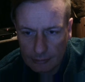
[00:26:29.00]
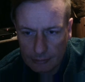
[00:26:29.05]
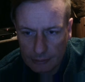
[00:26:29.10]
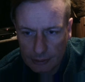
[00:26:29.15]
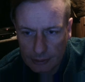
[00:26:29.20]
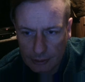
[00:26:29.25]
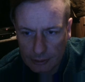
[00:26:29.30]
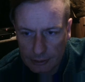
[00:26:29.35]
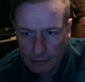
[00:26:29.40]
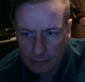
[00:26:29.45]

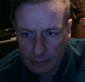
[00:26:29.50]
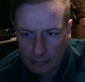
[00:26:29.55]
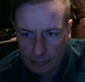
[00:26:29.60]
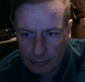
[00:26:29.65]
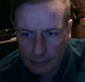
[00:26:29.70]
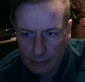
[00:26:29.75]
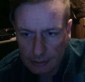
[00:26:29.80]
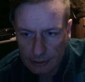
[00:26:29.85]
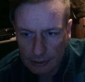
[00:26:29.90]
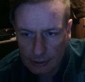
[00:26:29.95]
Irish Shooting
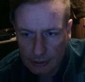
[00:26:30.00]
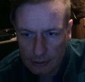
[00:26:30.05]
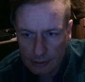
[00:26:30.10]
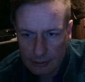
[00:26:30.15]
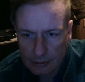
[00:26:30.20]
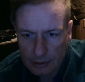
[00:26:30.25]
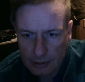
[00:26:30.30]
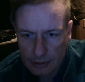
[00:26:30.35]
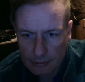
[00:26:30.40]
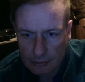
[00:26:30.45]
Channel,
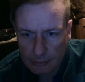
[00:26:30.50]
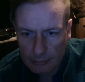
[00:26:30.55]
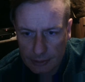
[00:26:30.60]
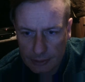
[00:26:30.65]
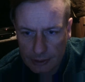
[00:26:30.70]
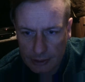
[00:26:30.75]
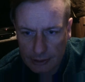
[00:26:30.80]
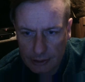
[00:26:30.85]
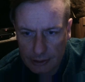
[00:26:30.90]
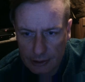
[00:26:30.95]
Steve Hubbs.
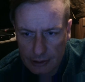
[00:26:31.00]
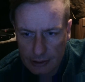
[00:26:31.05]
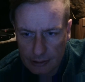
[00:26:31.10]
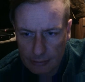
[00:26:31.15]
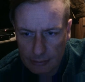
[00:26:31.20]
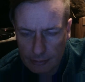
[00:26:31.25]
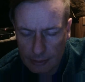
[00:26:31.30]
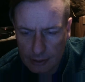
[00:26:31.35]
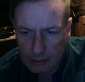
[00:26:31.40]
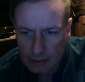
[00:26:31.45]
Yes, it
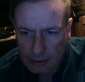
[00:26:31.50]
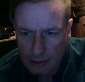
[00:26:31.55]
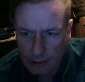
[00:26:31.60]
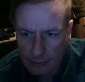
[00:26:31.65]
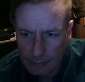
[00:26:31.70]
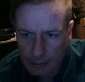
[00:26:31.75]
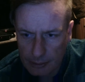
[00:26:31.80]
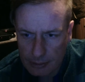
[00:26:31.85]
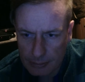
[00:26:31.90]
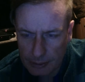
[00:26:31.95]
was the
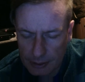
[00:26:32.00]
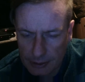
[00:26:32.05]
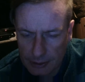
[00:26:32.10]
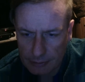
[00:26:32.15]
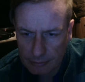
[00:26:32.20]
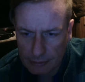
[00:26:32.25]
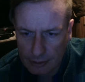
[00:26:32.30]
Airman's Bench,